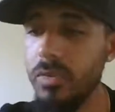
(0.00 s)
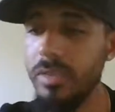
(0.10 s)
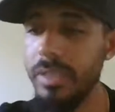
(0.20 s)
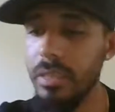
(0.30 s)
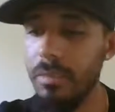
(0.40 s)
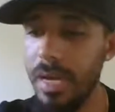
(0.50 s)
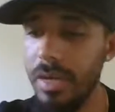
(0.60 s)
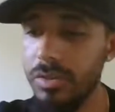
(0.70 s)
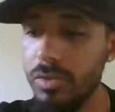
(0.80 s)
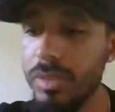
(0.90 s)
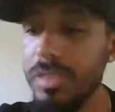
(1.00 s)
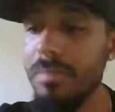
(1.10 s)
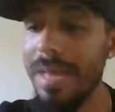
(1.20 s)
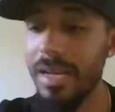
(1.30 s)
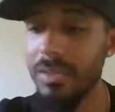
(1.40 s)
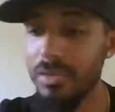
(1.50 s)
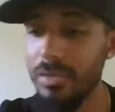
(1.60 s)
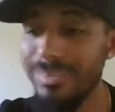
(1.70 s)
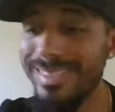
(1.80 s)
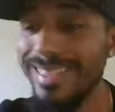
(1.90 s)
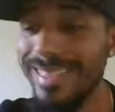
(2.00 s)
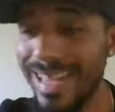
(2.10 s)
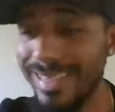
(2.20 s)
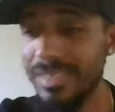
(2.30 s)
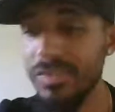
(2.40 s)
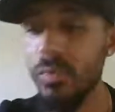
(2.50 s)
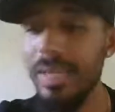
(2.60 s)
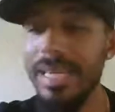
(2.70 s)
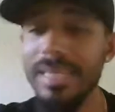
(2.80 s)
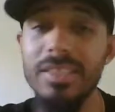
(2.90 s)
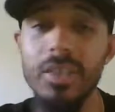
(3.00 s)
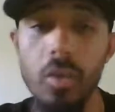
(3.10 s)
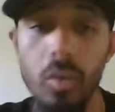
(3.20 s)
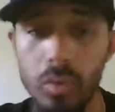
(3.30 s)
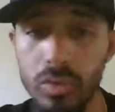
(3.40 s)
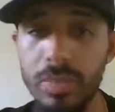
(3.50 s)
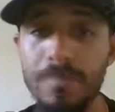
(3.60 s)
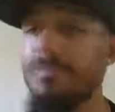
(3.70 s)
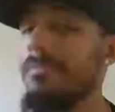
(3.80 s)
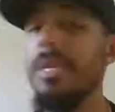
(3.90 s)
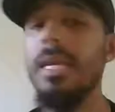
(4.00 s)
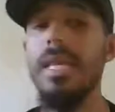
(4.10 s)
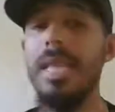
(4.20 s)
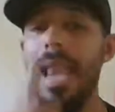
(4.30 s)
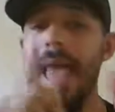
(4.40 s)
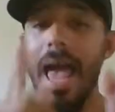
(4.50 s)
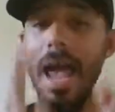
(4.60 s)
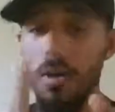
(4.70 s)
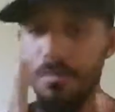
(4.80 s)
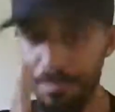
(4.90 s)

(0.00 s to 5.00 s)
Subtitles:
losing to the Bears, losing to the Packers, losing to the Texans, winning against the Colts. Now,